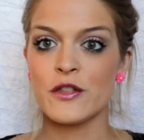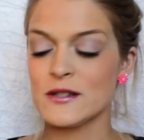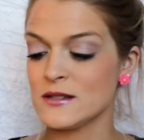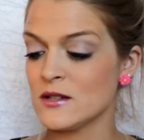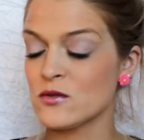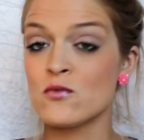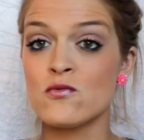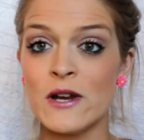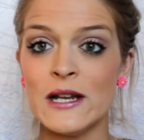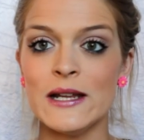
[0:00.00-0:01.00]
This is
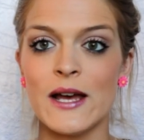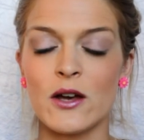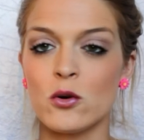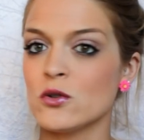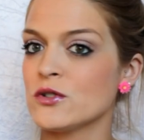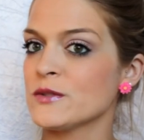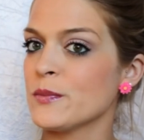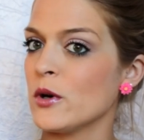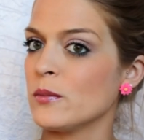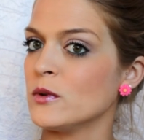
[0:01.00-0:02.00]
really a gorgeous
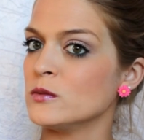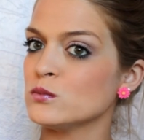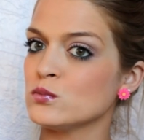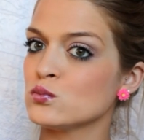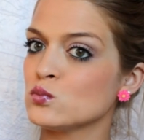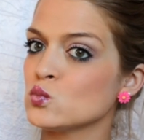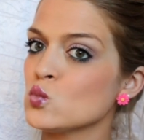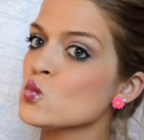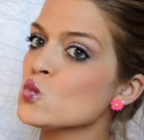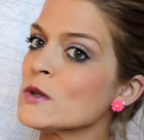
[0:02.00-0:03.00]
purple.
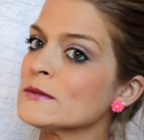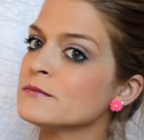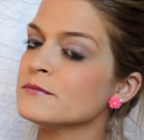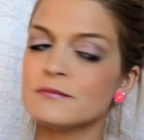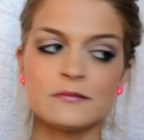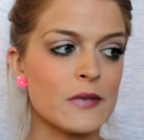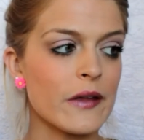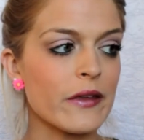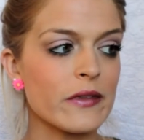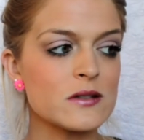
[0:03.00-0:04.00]

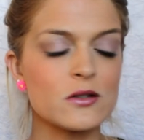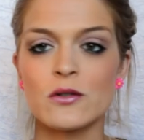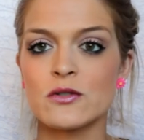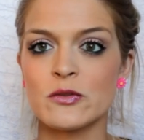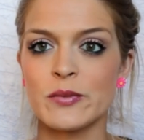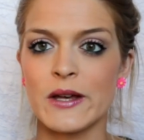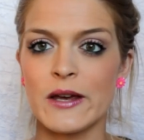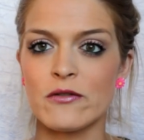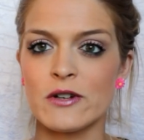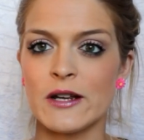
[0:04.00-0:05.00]
I think this could also be an
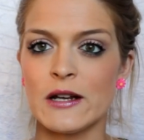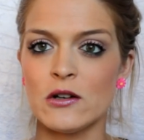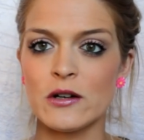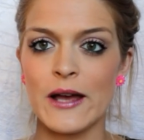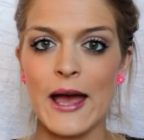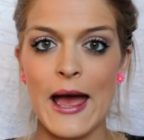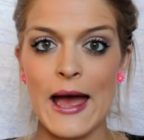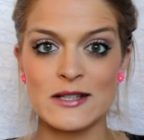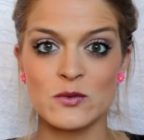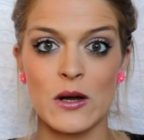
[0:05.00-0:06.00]
everyday look
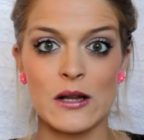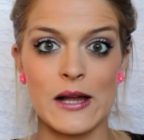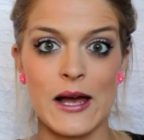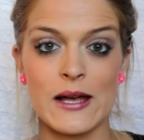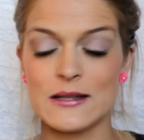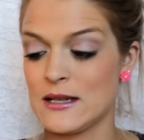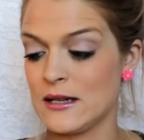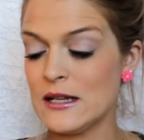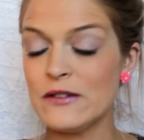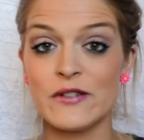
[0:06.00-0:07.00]
as well as
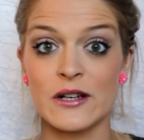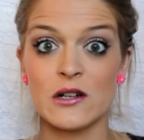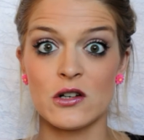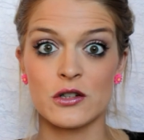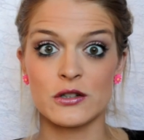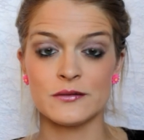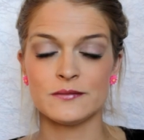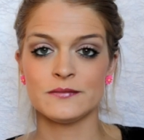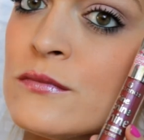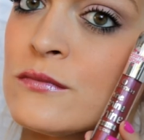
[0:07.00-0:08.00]
an evening
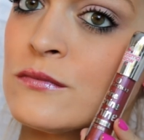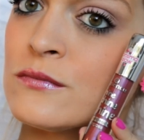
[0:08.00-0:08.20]
look.